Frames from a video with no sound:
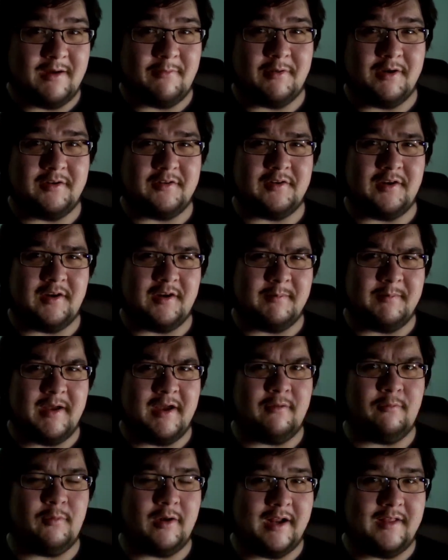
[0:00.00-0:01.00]
I want to talk
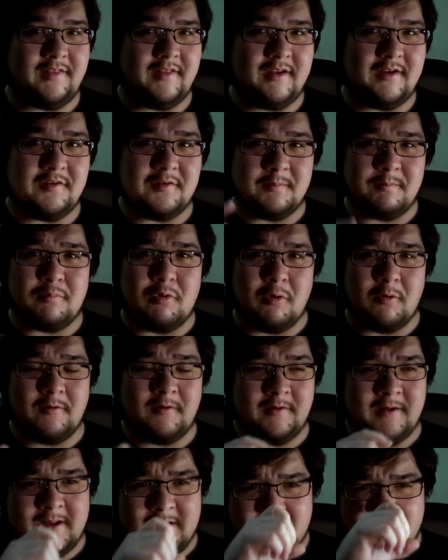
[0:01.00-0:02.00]
about what I think is
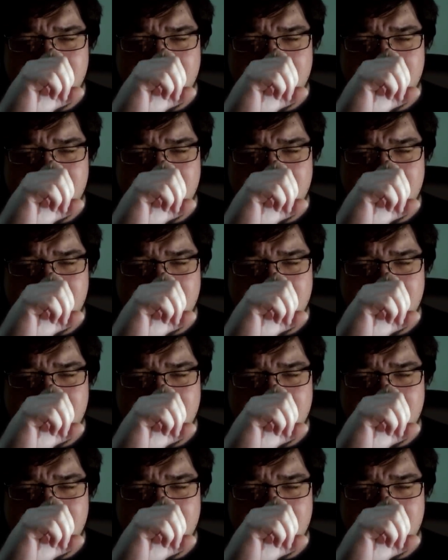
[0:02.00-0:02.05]
important.